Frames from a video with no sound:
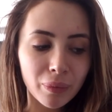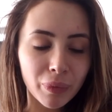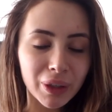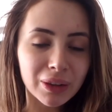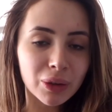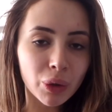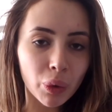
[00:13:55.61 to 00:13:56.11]

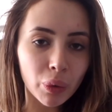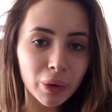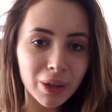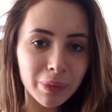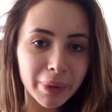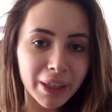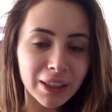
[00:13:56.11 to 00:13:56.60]
with
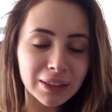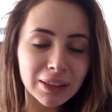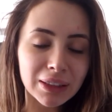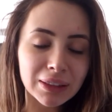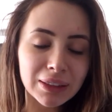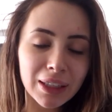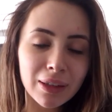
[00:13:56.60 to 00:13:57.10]
Nolan because
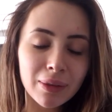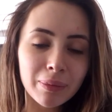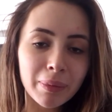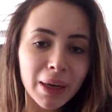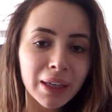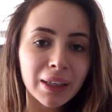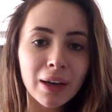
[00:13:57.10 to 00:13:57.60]
he's like
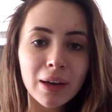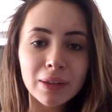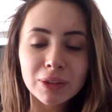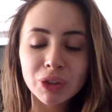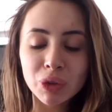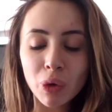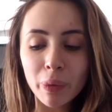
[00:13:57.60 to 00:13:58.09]
my
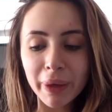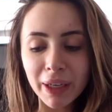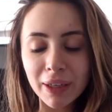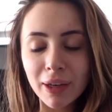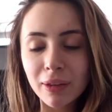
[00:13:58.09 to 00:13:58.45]
soulmate.